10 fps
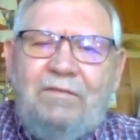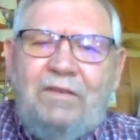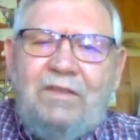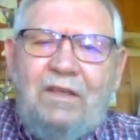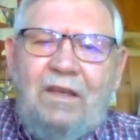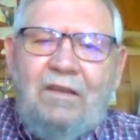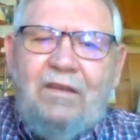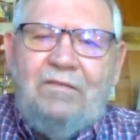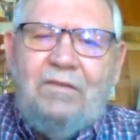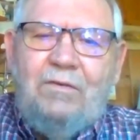If it's
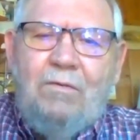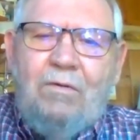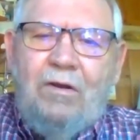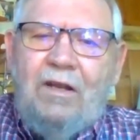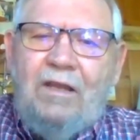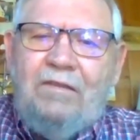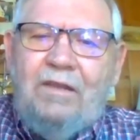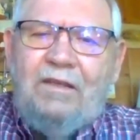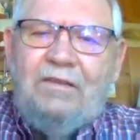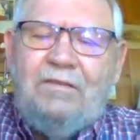anything, it's a quarter, and I
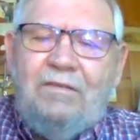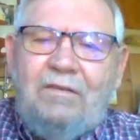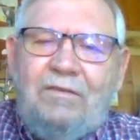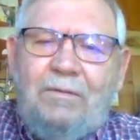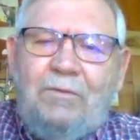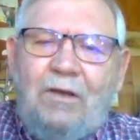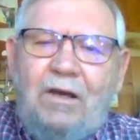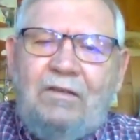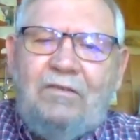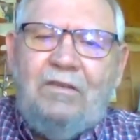think there's some
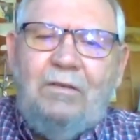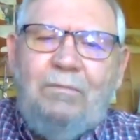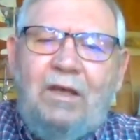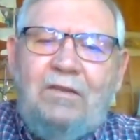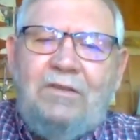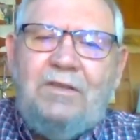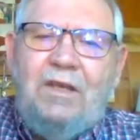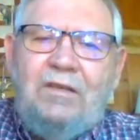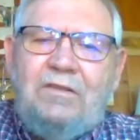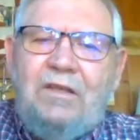talk it's going to be
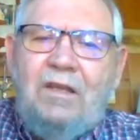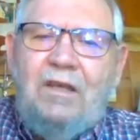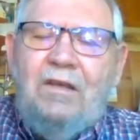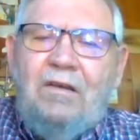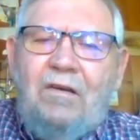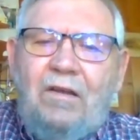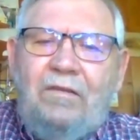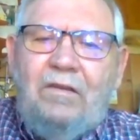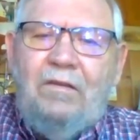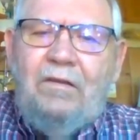unchanged
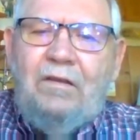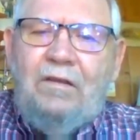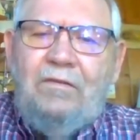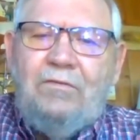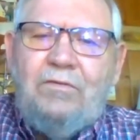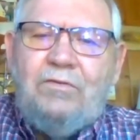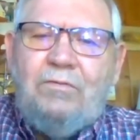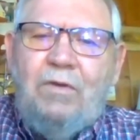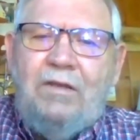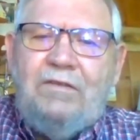on the
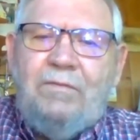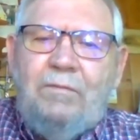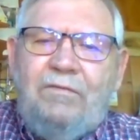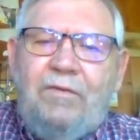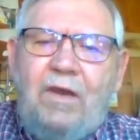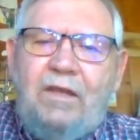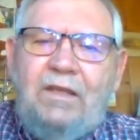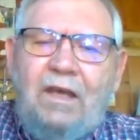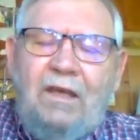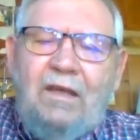interest rates from the
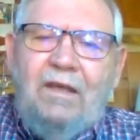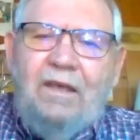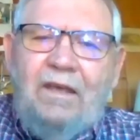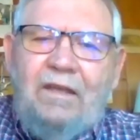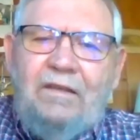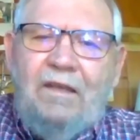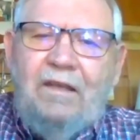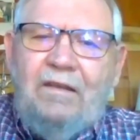Fed, and